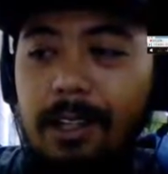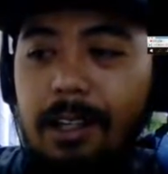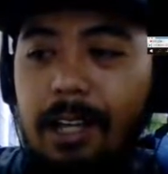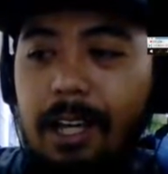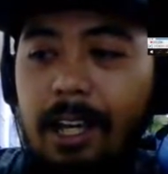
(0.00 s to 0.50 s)

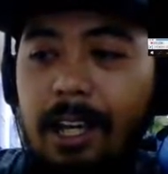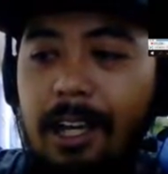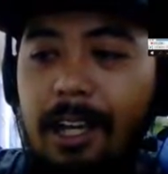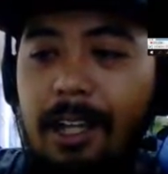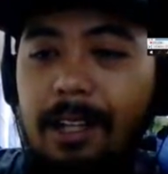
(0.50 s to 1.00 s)

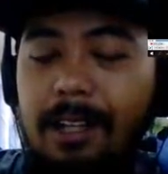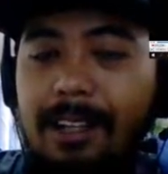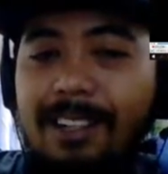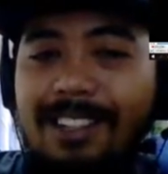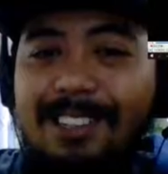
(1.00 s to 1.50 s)
and
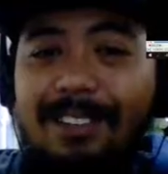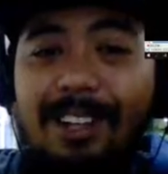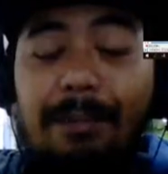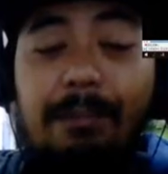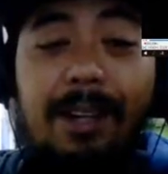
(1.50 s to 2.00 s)
it's
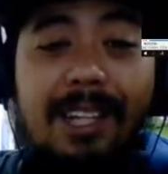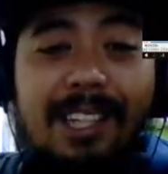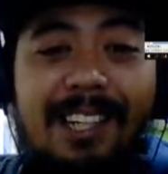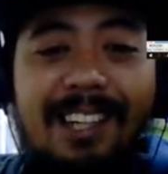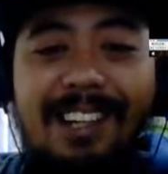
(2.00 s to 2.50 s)
really
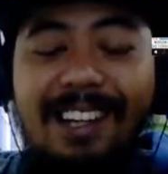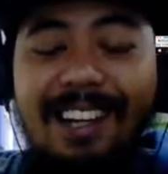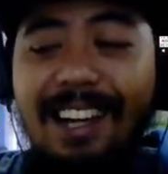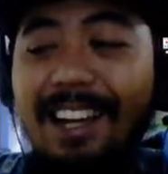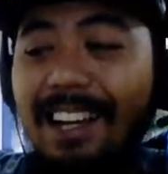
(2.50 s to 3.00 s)
bloody.
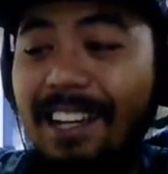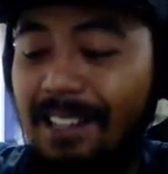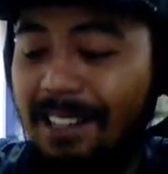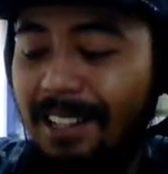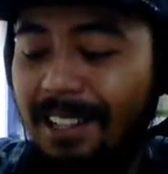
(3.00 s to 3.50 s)
I like it.
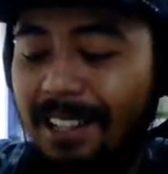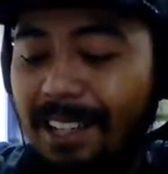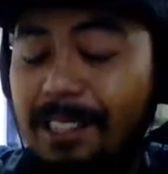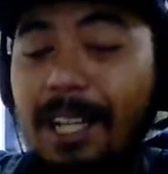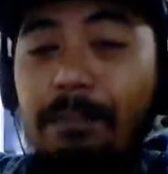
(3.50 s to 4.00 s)

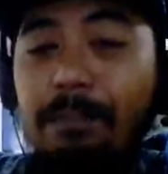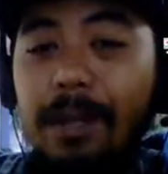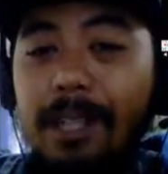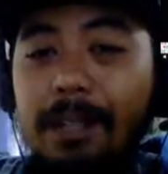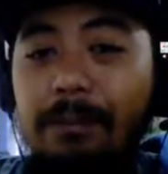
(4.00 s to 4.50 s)
It's not
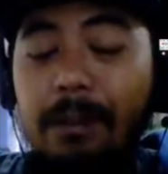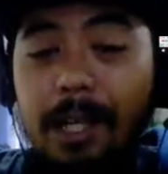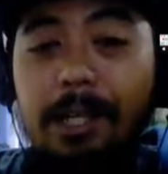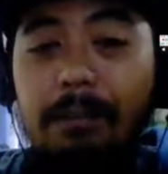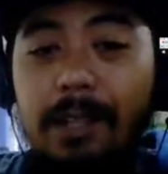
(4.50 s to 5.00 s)
bloody
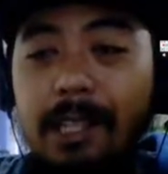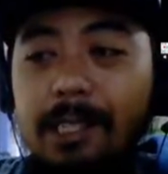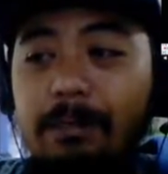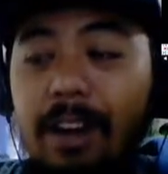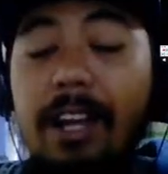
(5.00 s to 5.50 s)
bloody, but
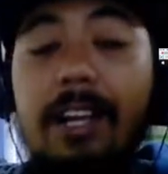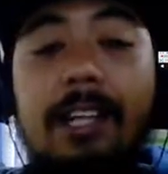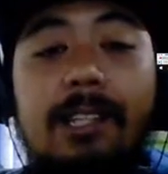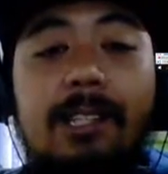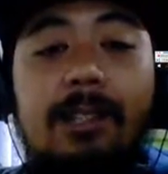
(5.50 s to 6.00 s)
it's
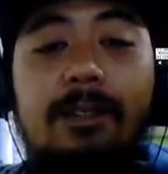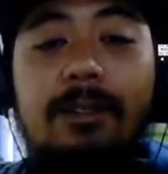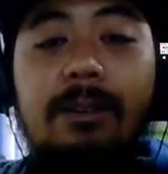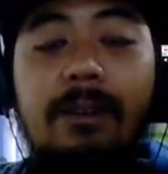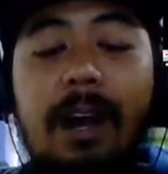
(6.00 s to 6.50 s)
violent.
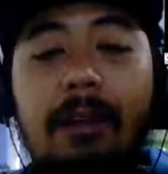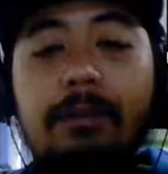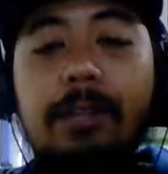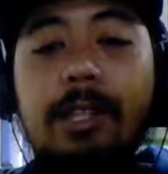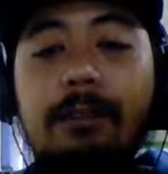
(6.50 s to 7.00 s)
So I
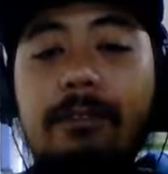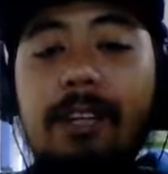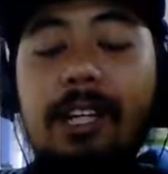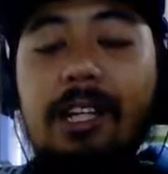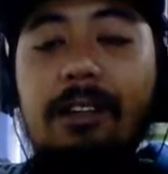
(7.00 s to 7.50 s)
wouldn't
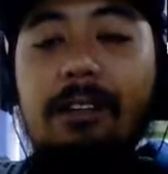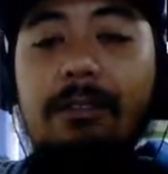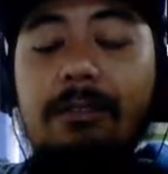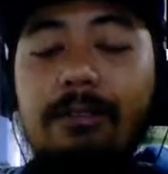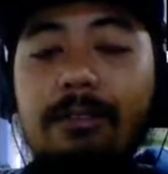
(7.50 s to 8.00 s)
really.
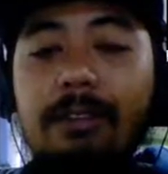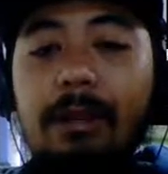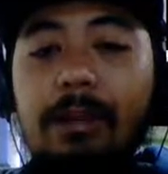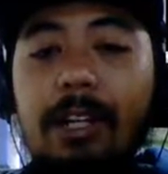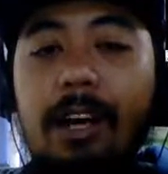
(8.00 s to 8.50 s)
I
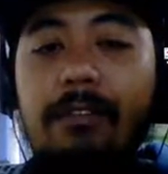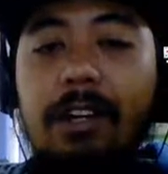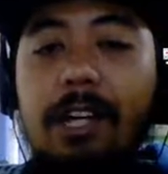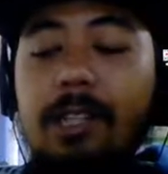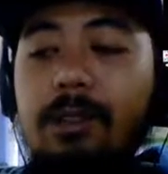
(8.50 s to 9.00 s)
mean, I have a
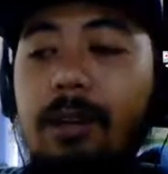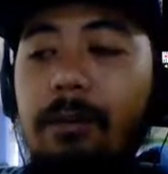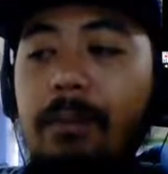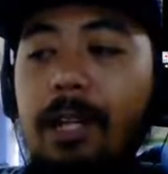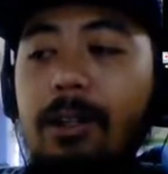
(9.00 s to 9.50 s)
kid, so
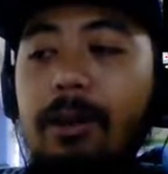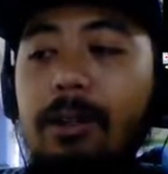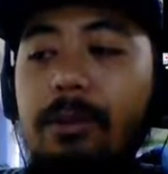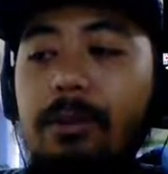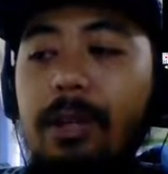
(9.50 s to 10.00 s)
I'm not going
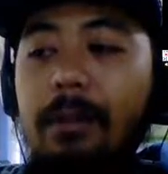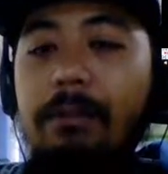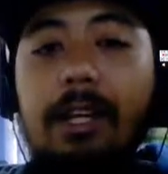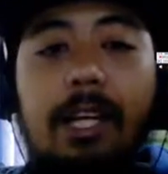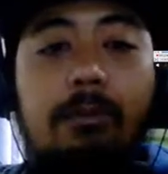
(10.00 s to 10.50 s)
to let
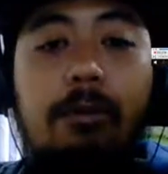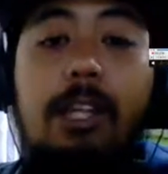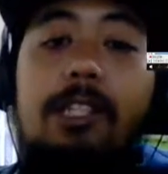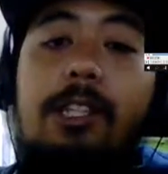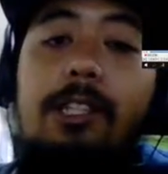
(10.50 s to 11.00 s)
my kid
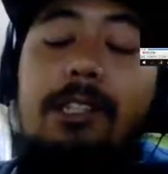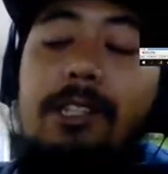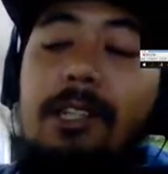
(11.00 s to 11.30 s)
watch this.